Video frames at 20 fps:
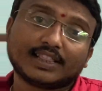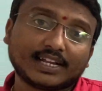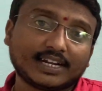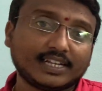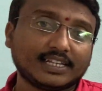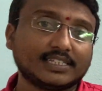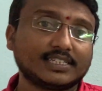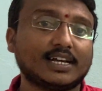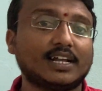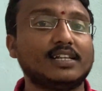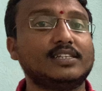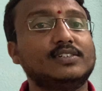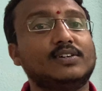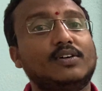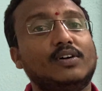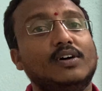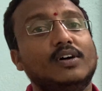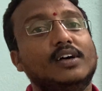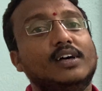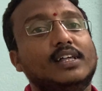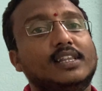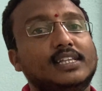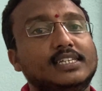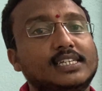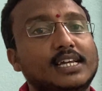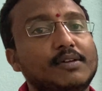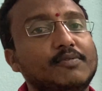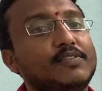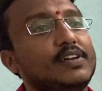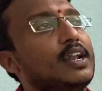That is also the
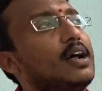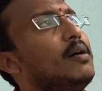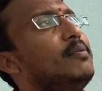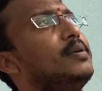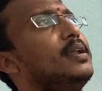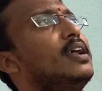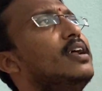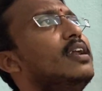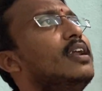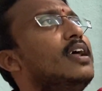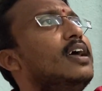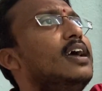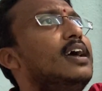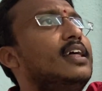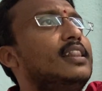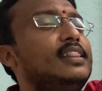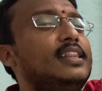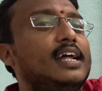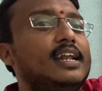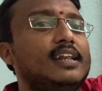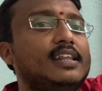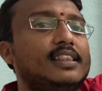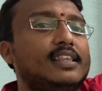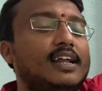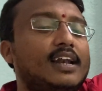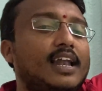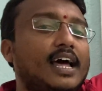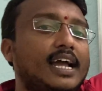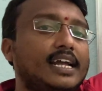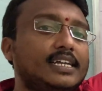same phenomenon. Then the
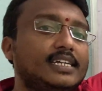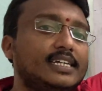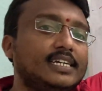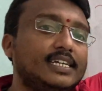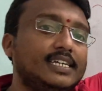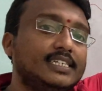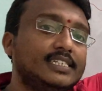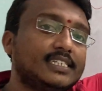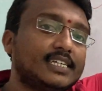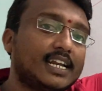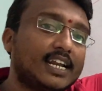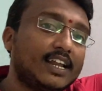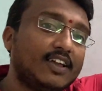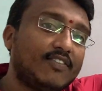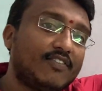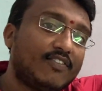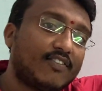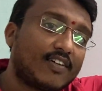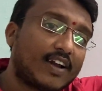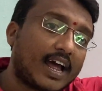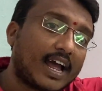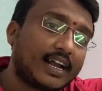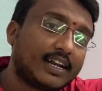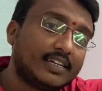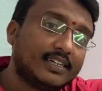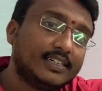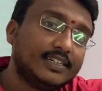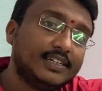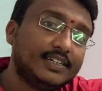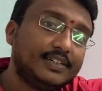light is
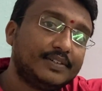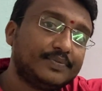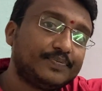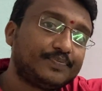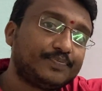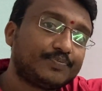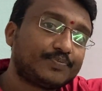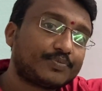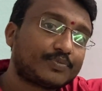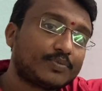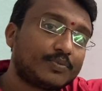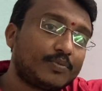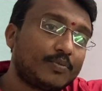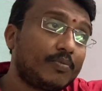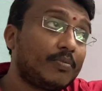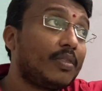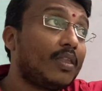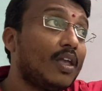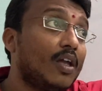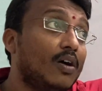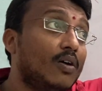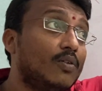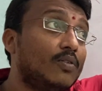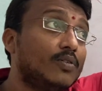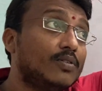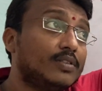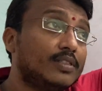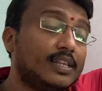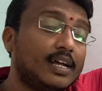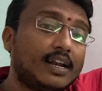refracted,
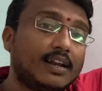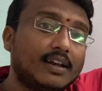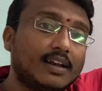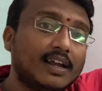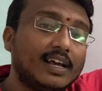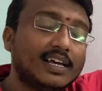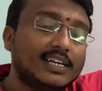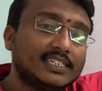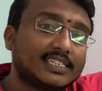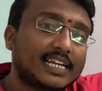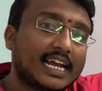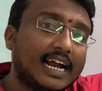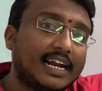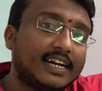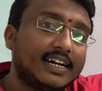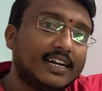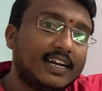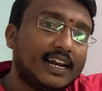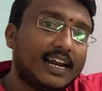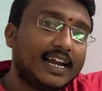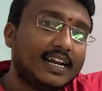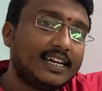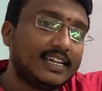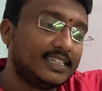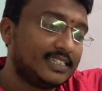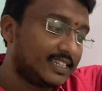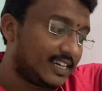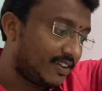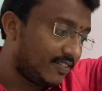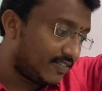then scattered light
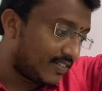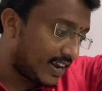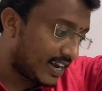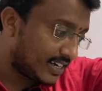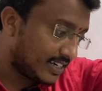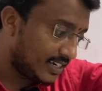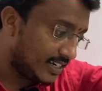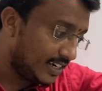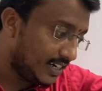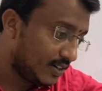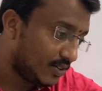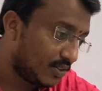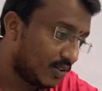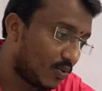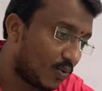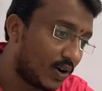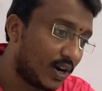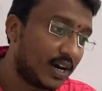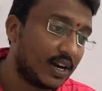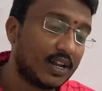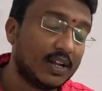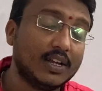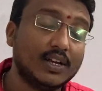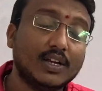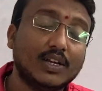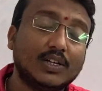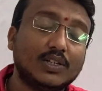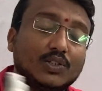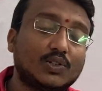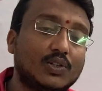is refracted into the water.
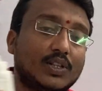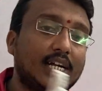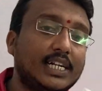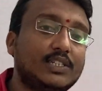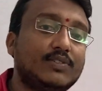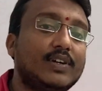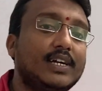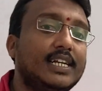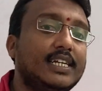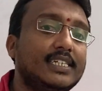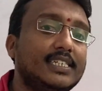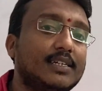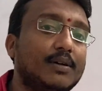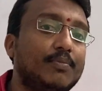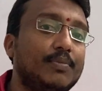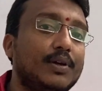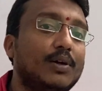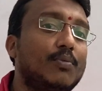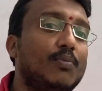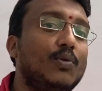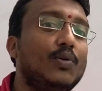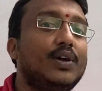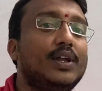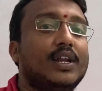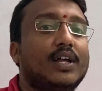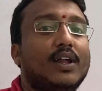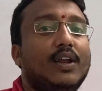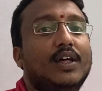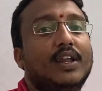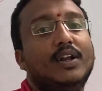So that's why it is appear blue in
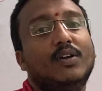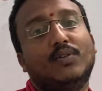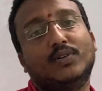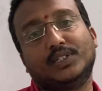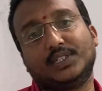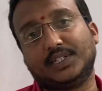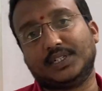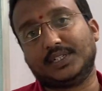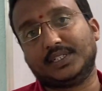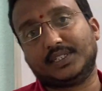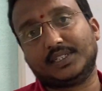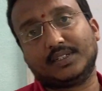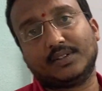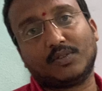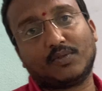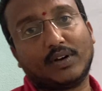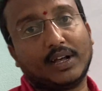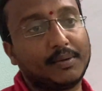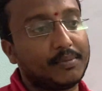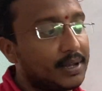color in oceans. Why?